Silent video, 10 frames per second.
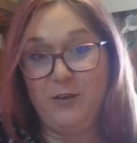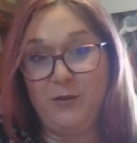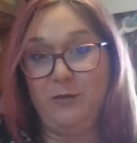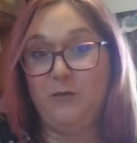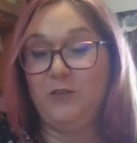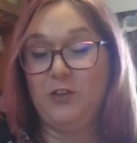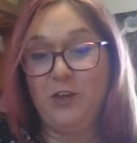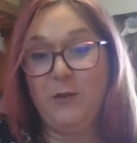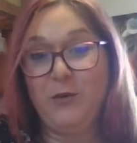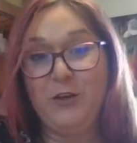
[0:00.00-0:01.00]
from a
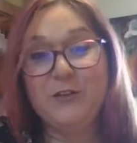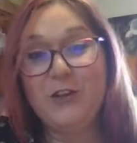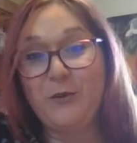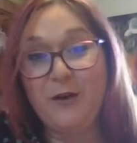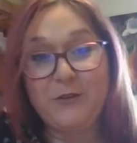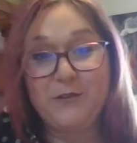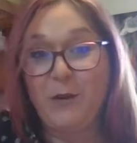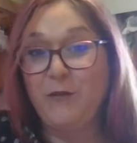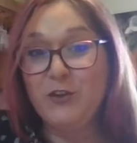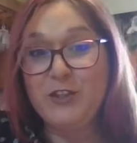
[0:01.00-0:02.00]
couple years ago when I was for
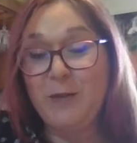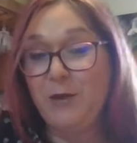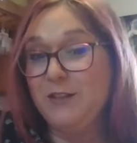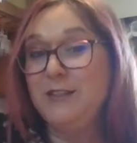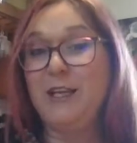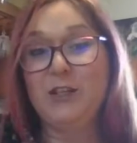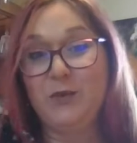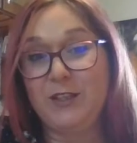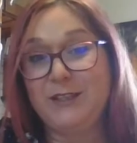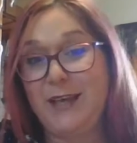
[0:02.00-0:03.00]
my first time on stage
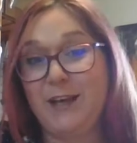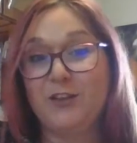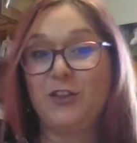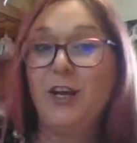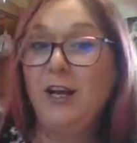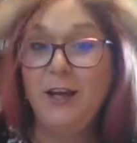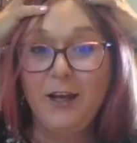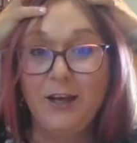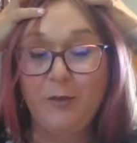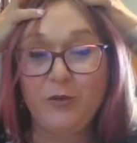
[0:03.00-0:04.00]
with a sash.
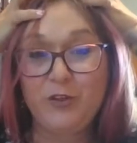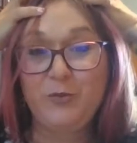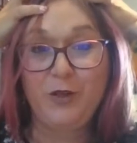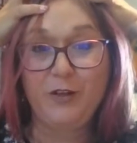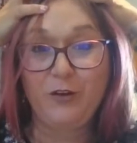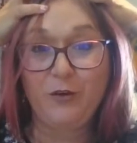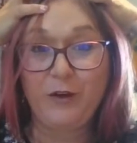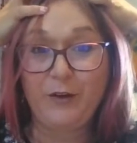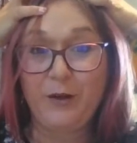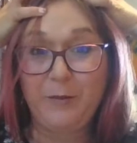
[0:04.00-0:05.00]
We'll just put a little
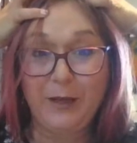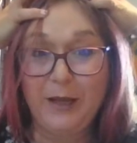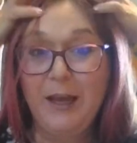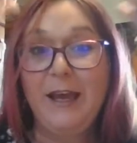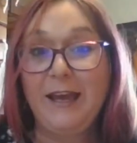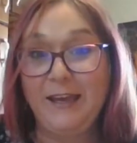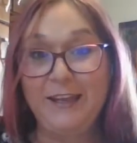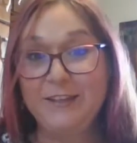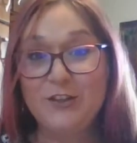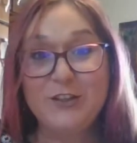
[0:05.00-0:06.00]
crown on me
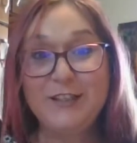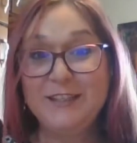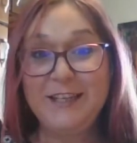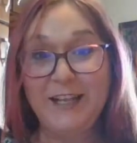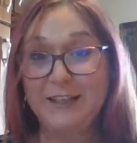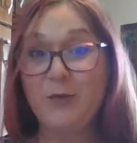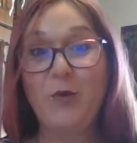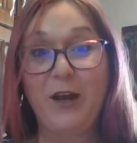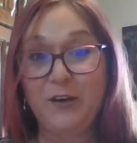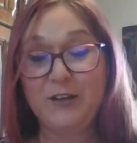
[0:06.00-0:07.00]
and just telling them
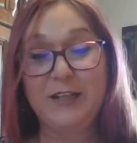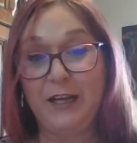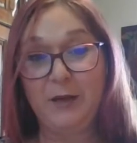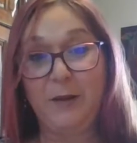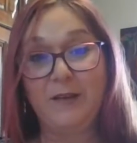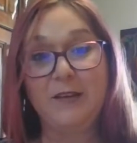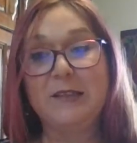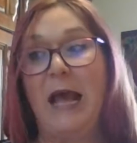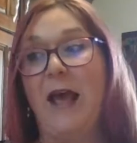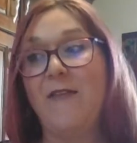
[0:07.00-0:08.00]
why you're excited about
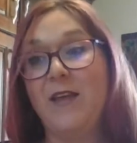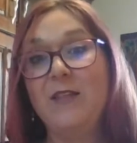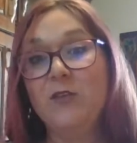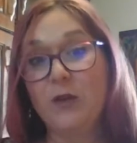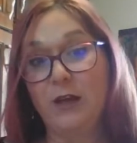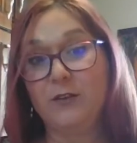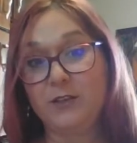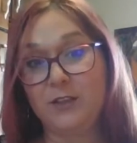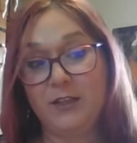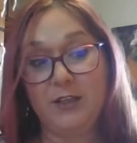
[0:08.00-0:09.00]
this. And then throughout
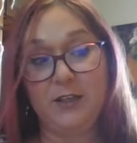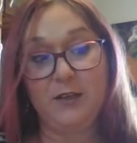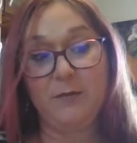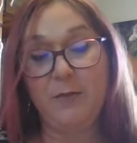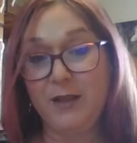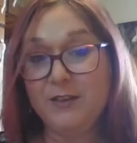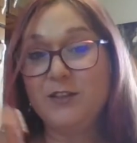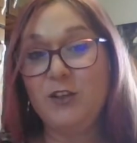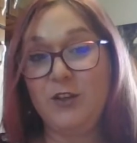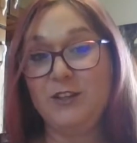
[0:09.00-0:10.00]
the
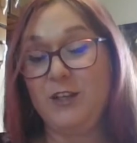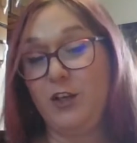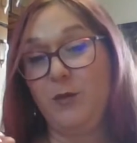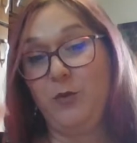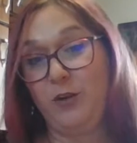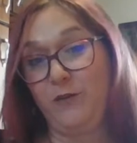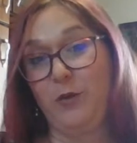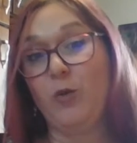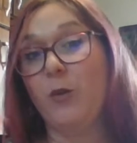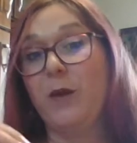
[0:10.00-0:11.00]
months, you continue to put a
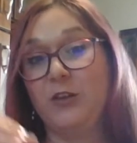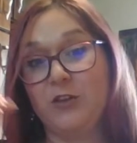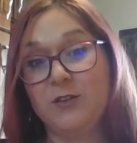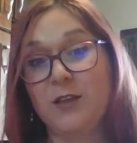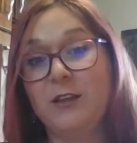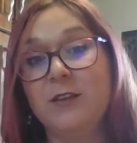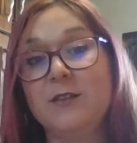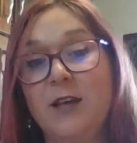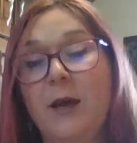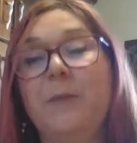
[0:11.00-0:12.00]
few more pictures like this
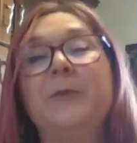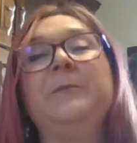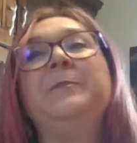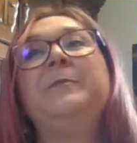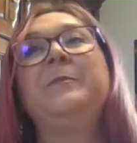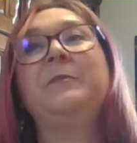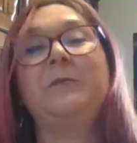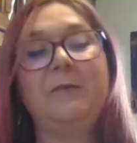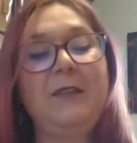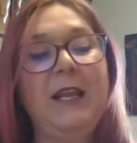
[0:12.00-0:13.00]
up.
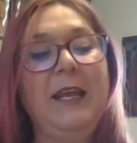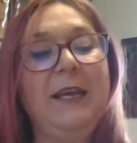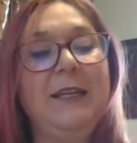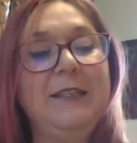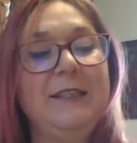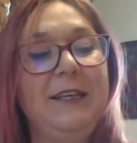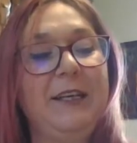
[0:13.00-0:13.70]
And